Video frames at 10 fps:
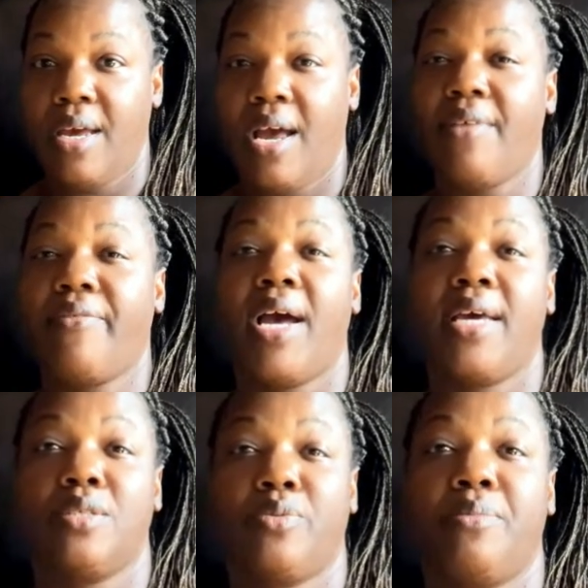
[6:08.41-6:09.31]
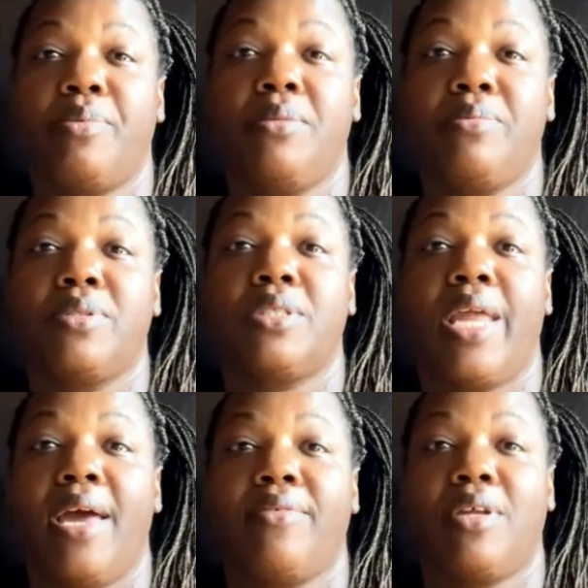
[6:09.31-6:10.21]
I find, is where people's
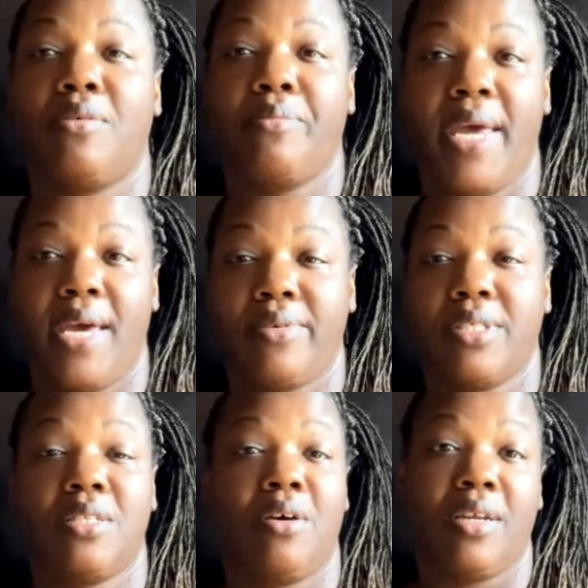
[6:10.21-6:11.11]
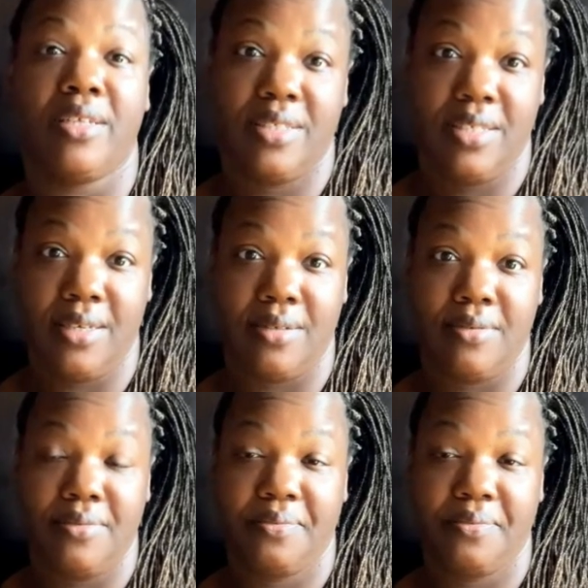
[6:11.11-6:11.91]
lifelong patterns start to settle.